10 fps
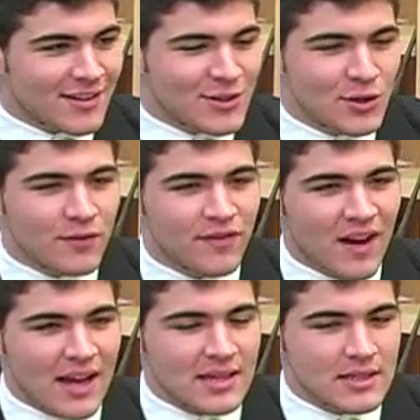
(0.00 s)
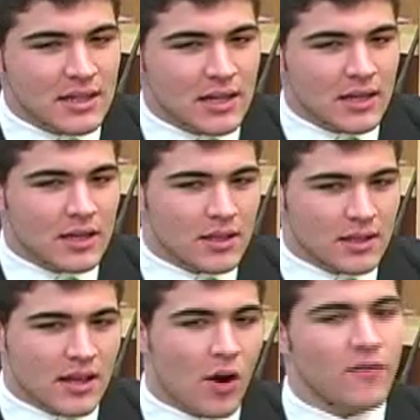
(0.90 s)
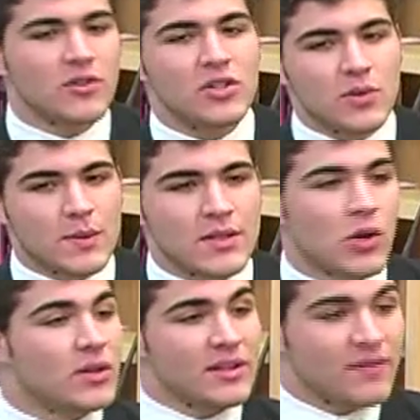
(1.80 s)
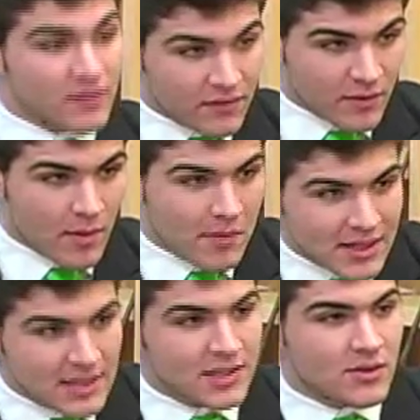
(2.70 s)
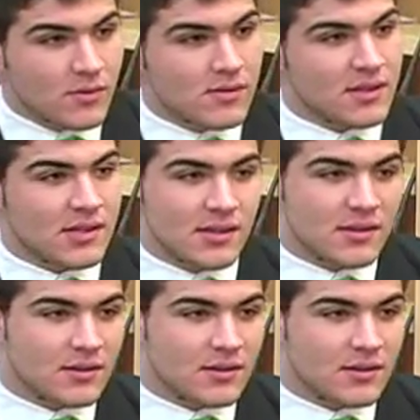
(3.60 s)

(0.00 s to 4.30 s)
Do you find that Harvard students are different from MIT students?